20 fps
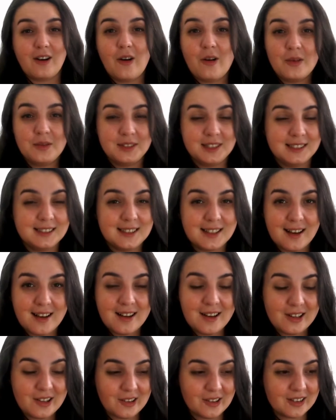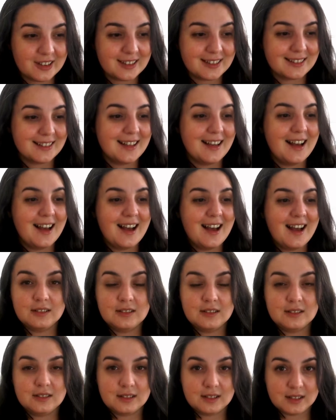Only dialogue.
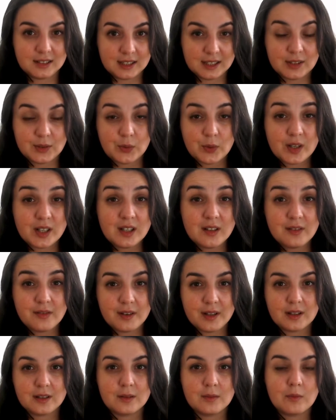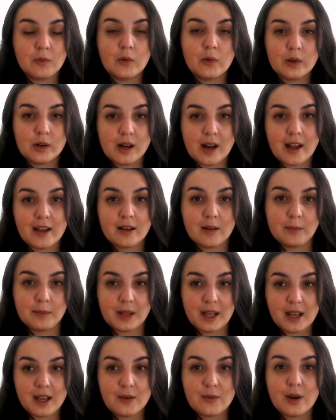It really felt more like a
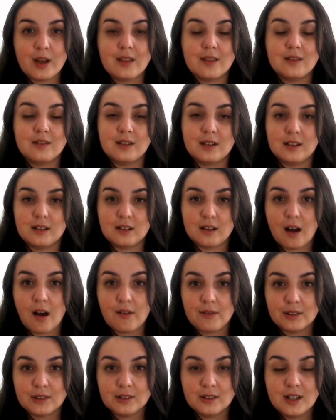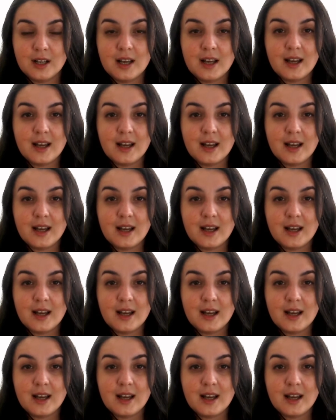play rather than a novel.